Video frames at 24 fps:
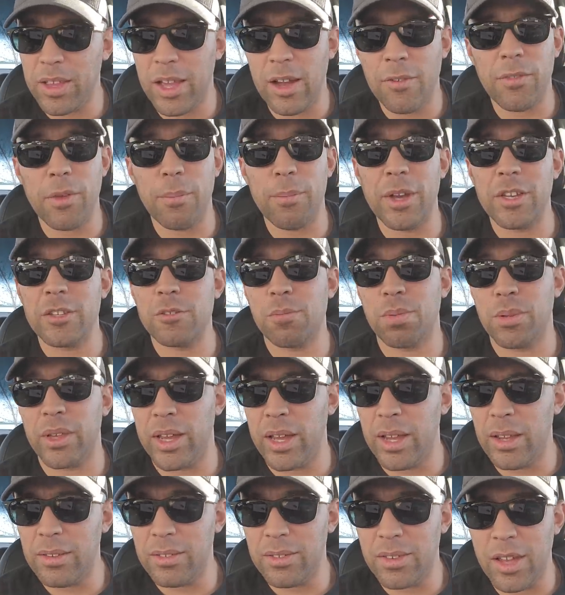They have the best
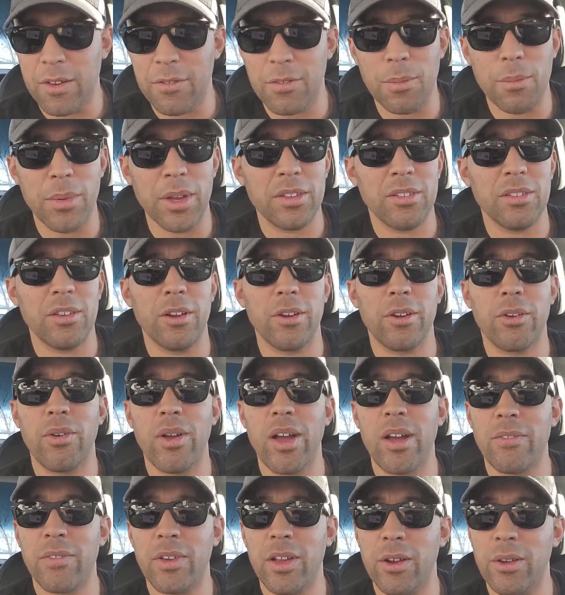planes, they have the best
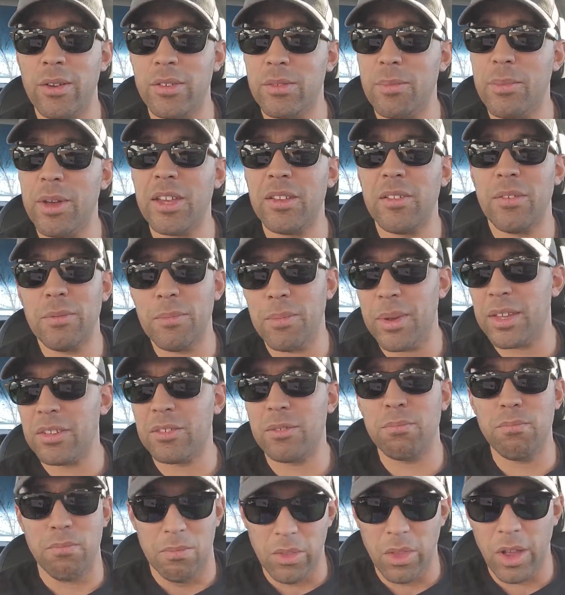aircraft carriers,
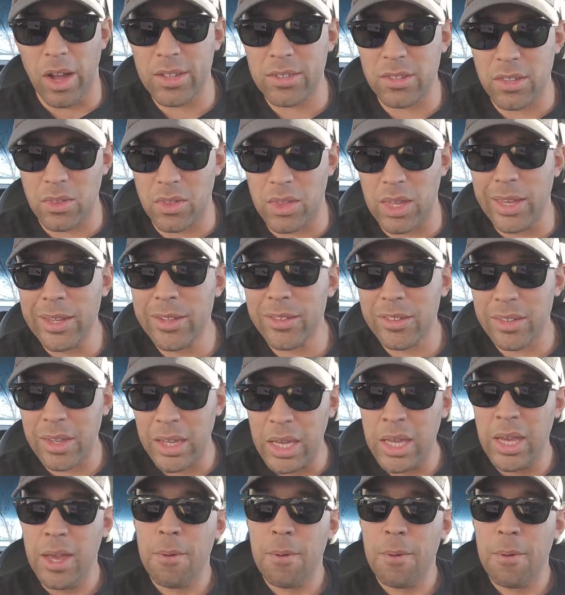best lots of things.